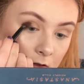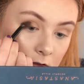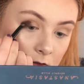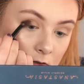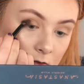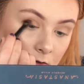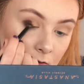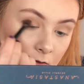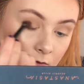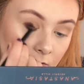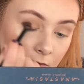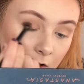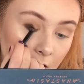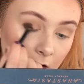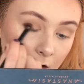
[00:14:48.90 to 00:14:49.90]
So
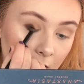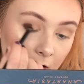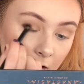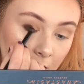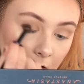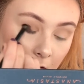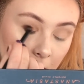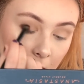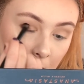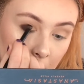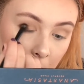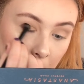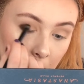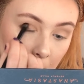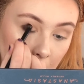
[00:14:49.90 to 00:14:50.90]
far, I
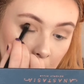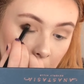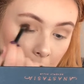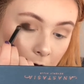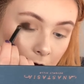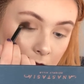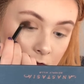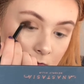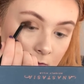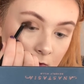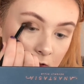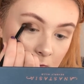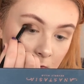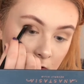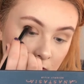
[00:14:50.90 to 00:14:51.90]
don't
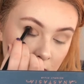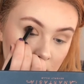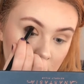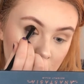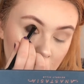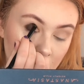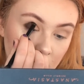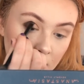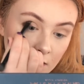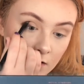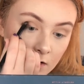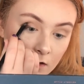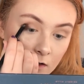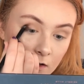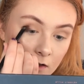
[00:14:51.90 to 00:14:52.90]
want to speak too soon,
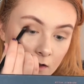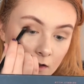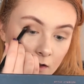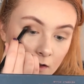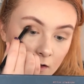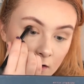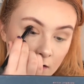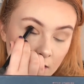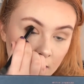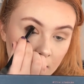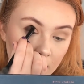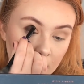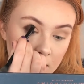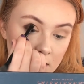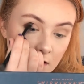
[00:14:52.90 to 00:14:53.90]

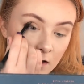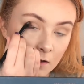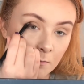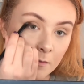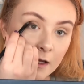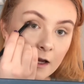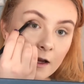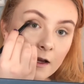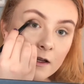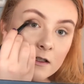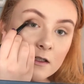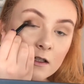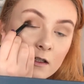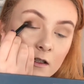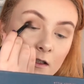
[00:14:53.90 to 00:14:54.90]
these aren't bad.